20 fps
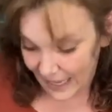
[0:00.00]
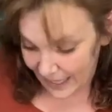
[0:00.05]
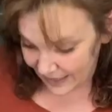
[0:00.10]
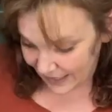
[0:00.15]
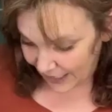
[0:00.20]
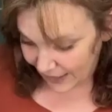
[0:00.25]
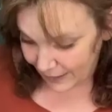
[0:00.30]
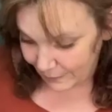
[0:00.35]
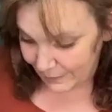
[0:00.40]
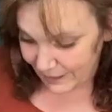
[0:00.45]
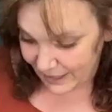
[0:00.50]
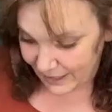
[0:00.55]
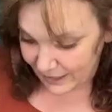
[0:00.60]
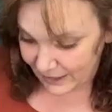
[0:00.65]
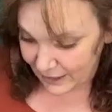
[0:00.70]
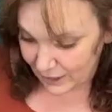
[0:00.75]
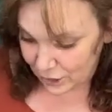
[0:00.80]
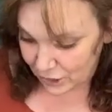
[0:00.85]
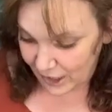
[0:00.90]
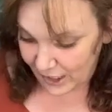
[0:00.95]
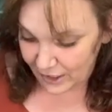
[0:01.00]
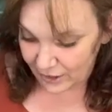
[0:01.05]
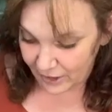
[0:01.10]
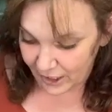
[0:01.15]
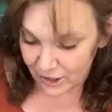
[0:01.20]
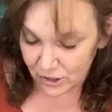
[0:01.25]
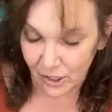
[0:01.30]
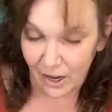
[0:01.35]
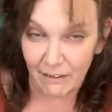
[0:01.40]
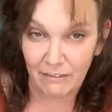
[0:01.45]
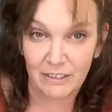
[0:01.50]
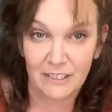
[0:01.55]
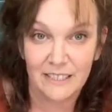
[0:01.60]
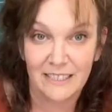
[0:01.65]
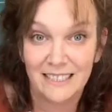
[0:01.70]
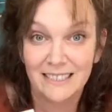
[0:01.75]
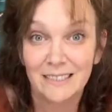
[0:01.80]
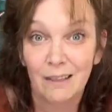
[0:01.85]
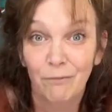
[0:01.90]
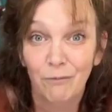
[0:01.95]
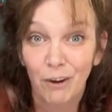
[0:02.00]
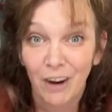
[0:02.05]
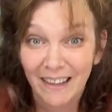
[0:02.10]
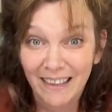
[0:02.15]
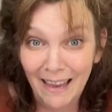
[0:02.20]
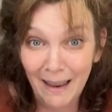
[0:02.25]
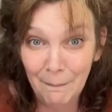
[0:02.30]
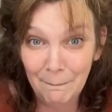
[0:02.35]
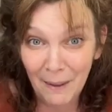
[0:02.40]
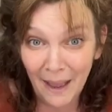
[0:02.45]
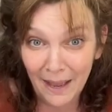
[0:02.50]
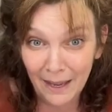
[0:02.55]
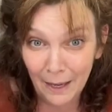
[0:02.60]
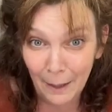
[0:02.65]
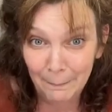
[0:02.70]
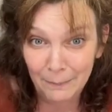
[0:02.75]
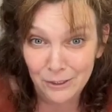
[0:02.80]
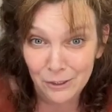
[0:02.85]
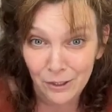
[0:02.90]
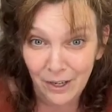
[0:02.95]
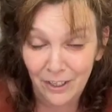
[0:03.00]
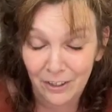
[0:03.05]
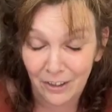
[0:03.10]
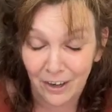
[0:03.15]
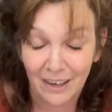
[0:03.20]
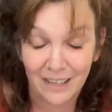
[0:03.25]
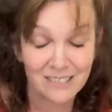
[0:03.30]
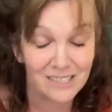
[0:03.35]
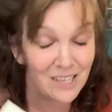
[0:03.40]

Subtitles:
Yeah, that could be the little trailer I travel in, except for I can't back up a trailer.